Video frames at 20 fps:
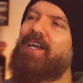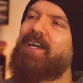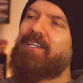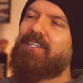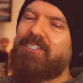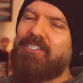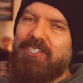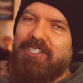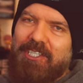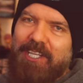
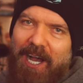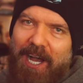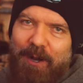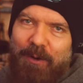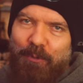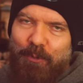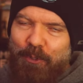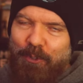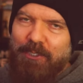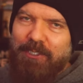Star
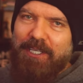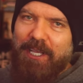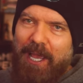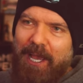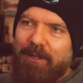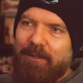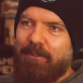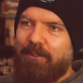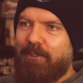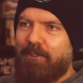Wars
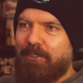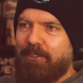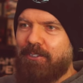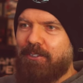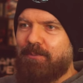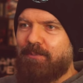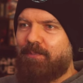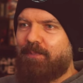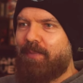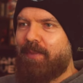
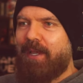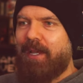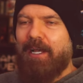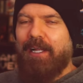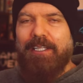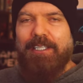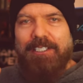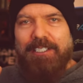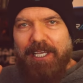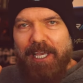Outlaws.
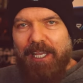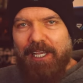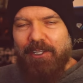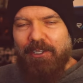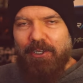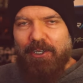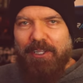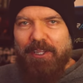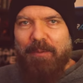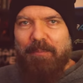Let's take a
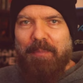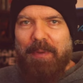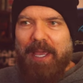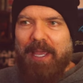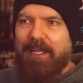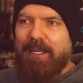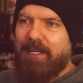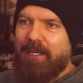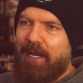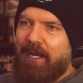look at the
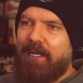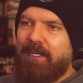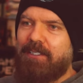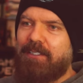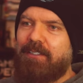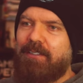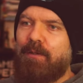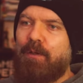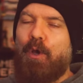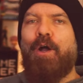main
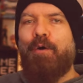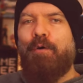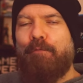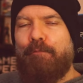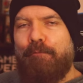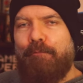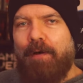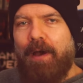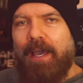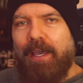cast.
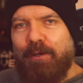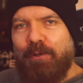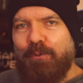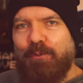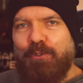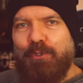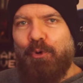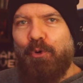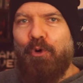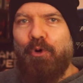Vale
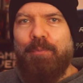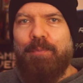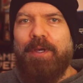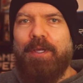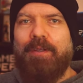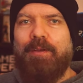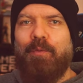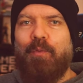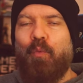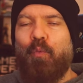
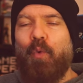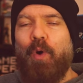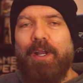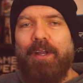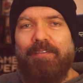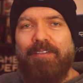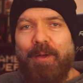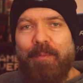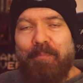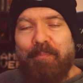Tormund, one of
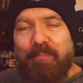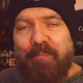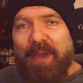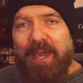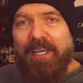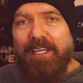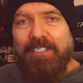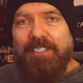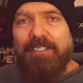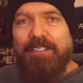the
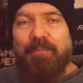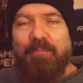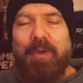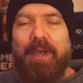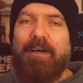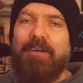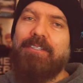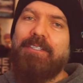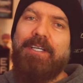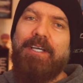best
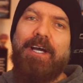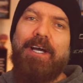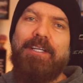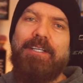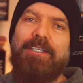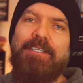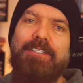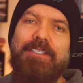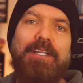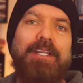bounty
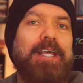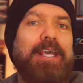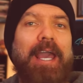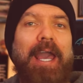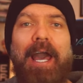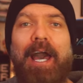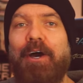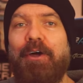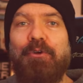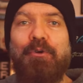hunters in the
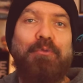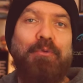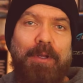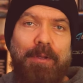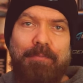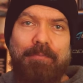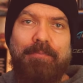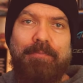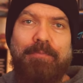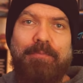Outer
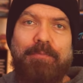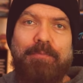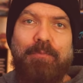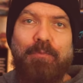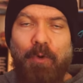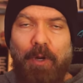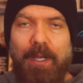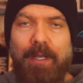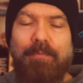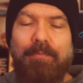Rim,
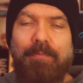right?